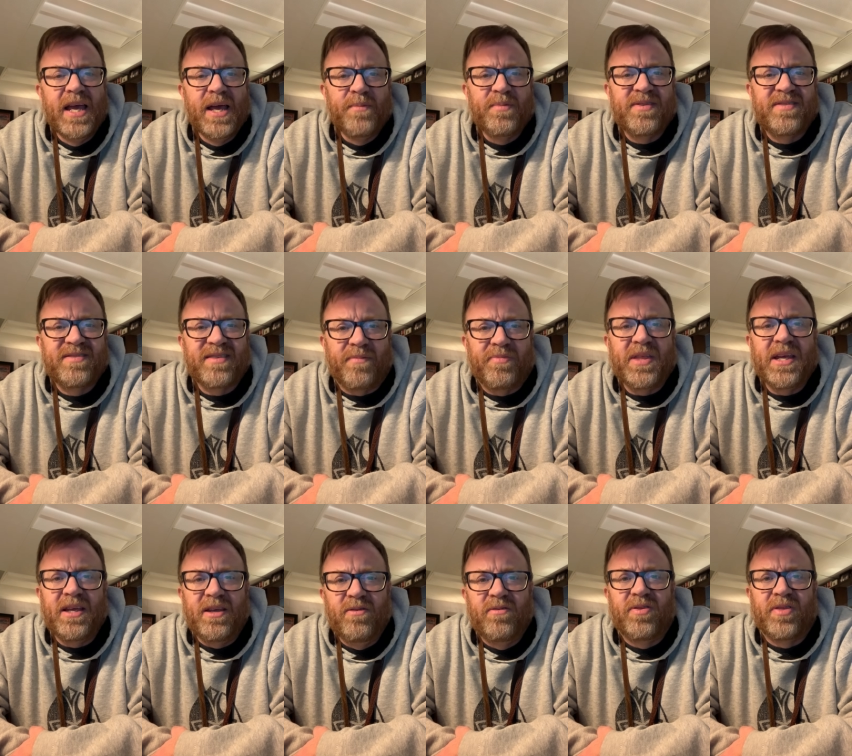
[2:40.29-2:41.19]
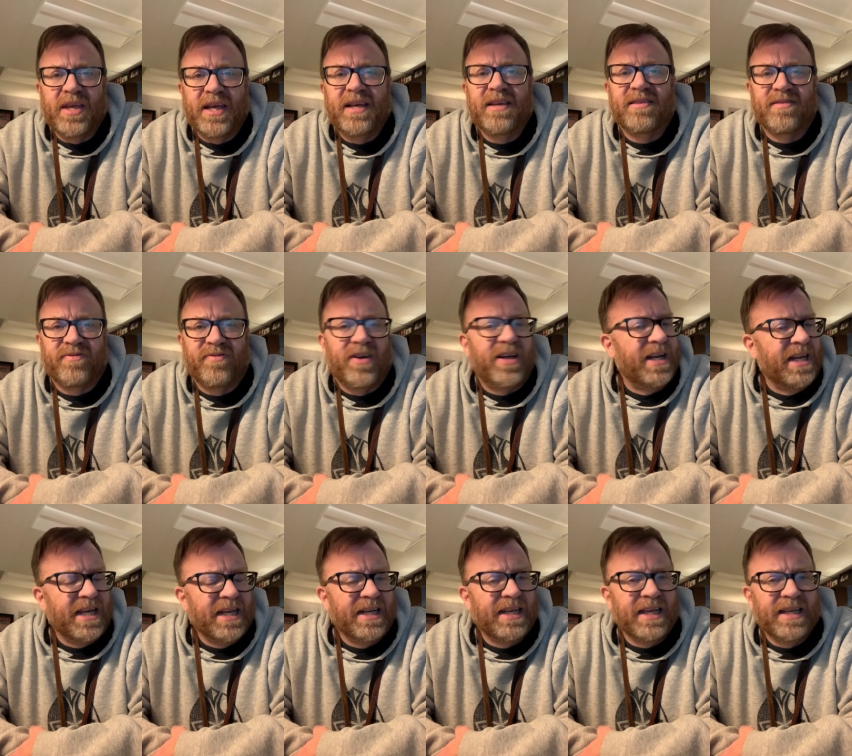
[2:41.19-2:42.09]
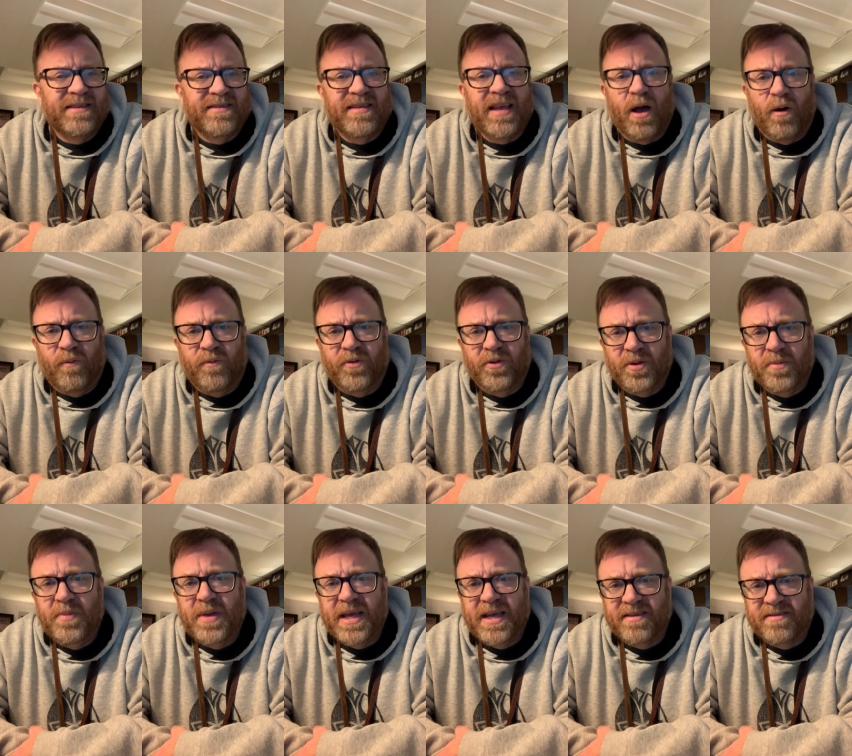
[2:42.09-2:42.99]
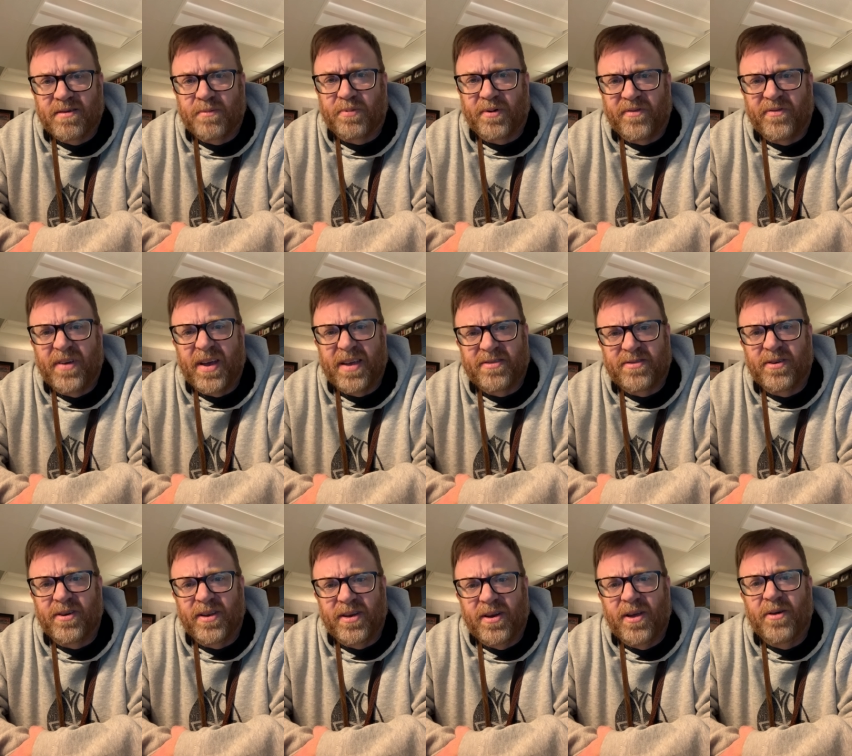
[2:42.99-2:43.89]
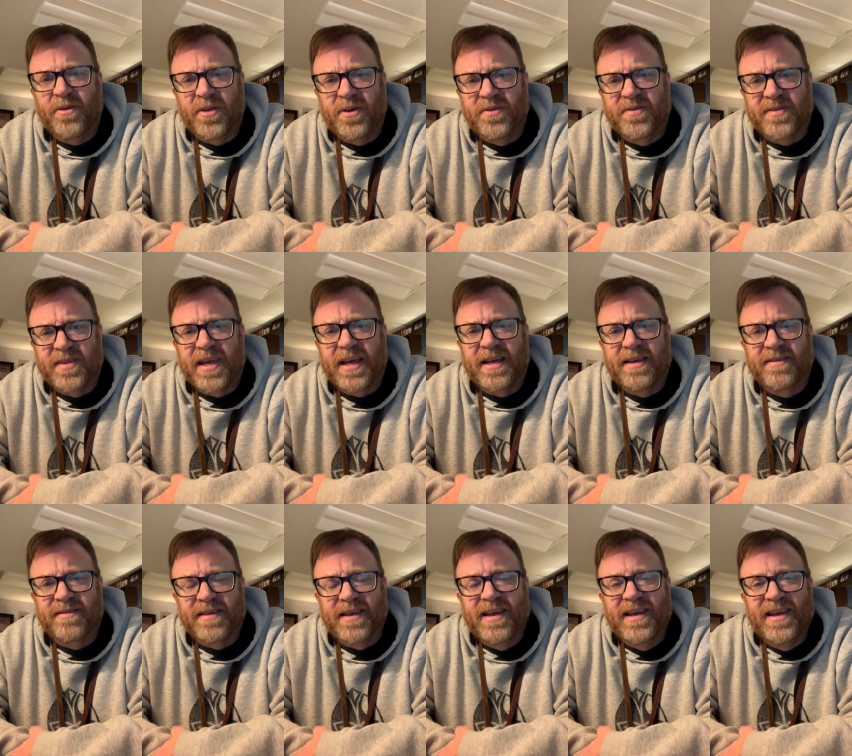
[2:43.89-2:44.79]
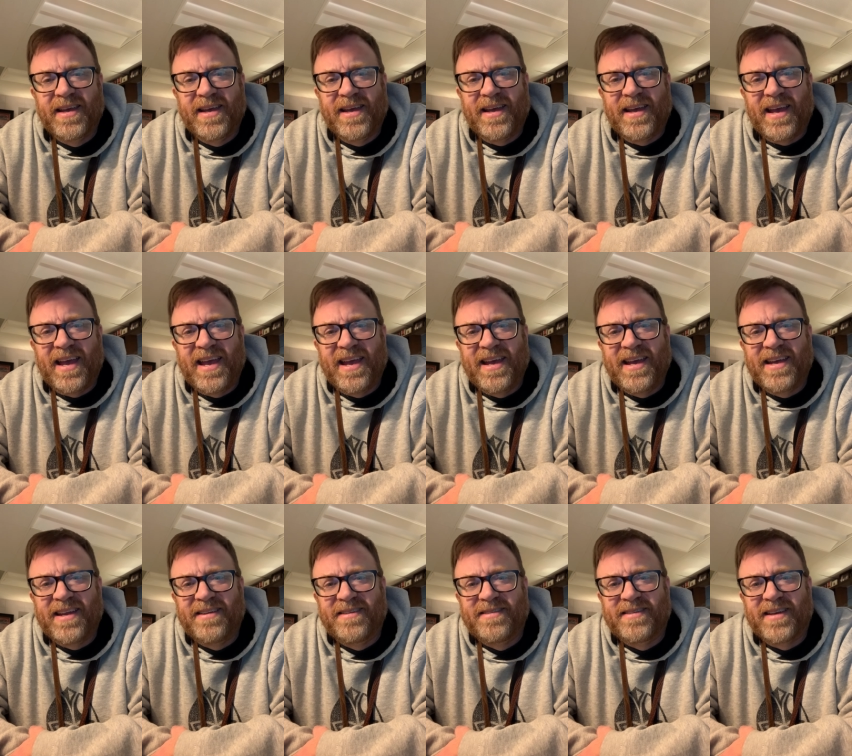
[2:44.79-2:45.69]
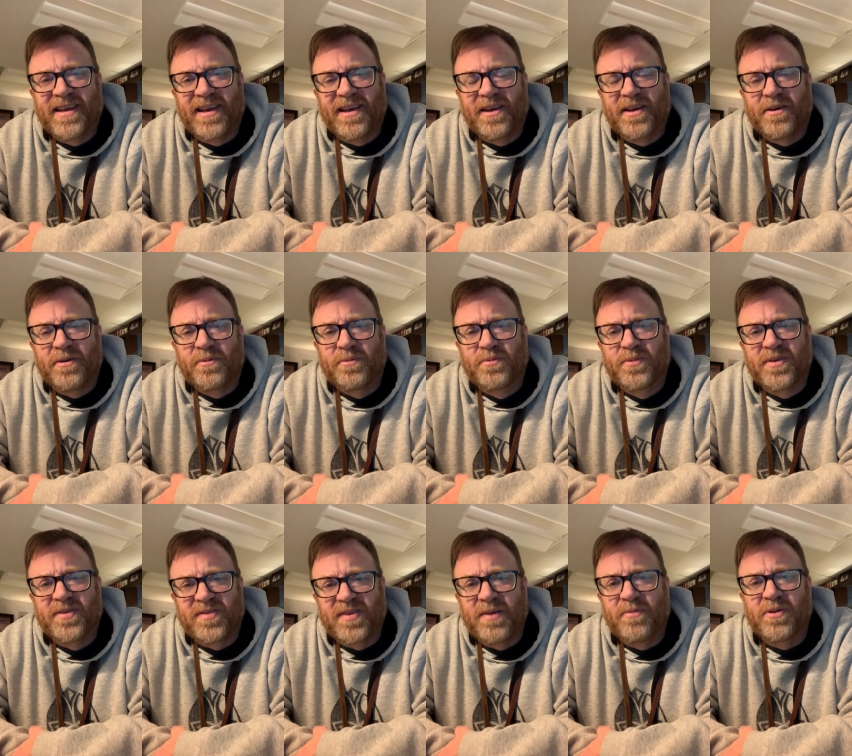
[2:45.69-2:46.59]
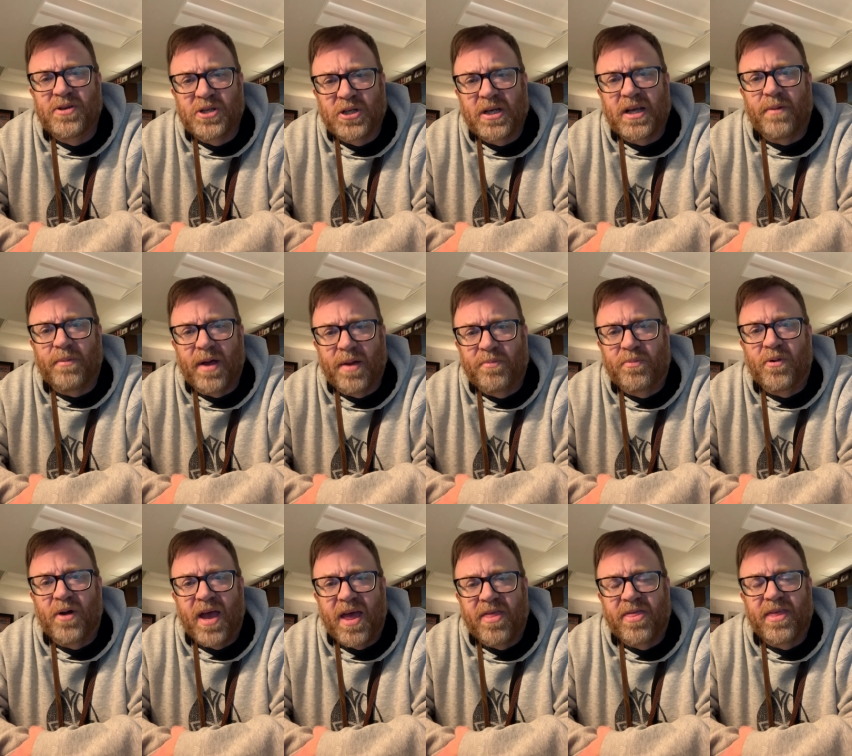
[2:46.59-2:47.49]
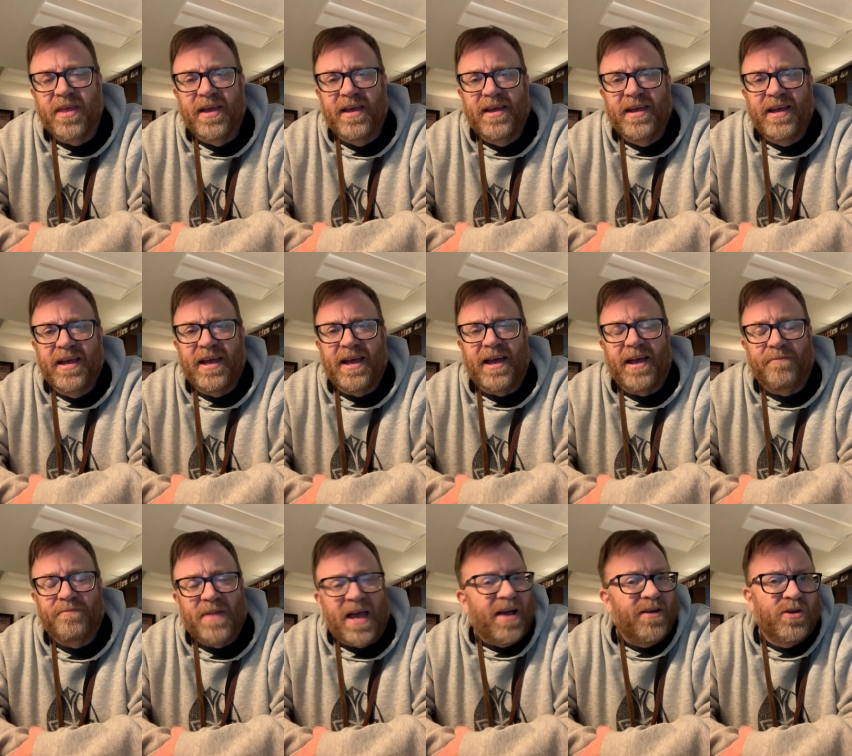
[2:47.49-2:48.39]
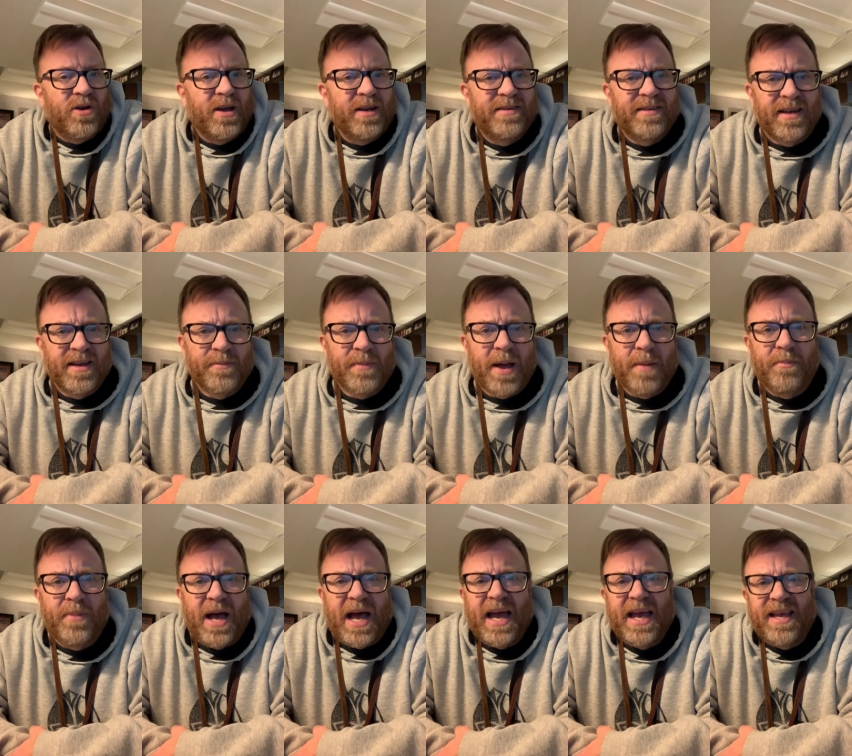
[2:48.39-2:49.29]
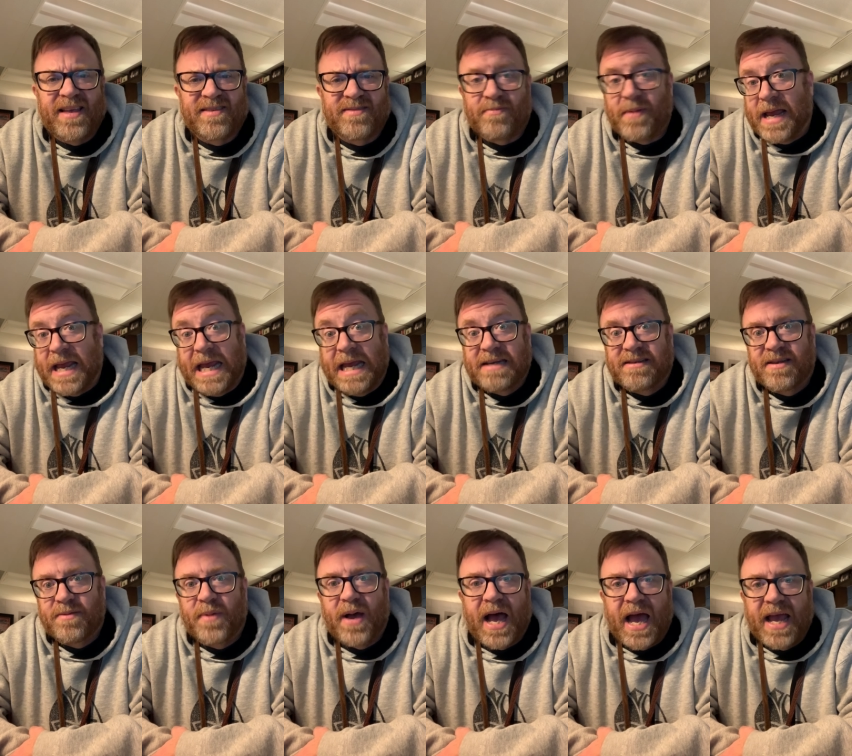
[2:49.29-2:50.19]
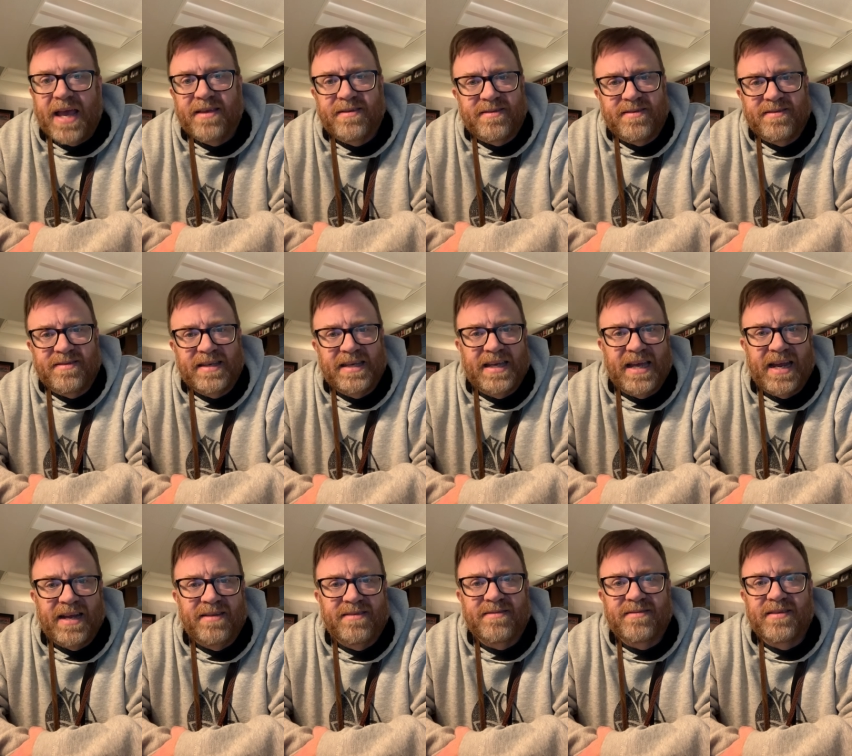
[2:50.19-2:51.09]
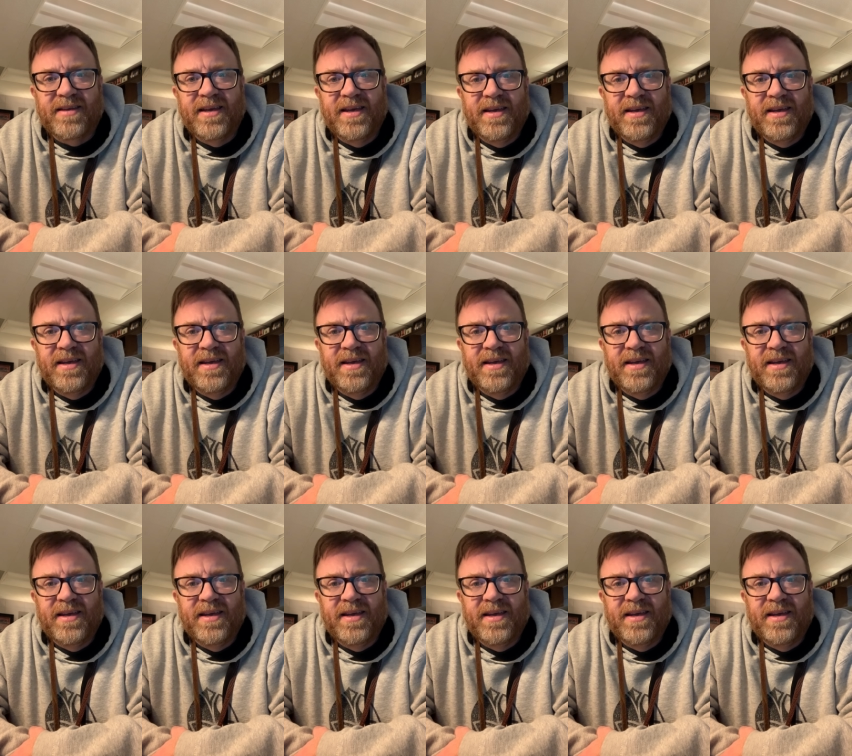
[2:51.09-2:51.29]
But something you think is funny. It, it's helpful to me as a professor to know those things. And uh, we'll see what you come up with. Um, I'll go ahead and tell you my bias, my anti-bias is against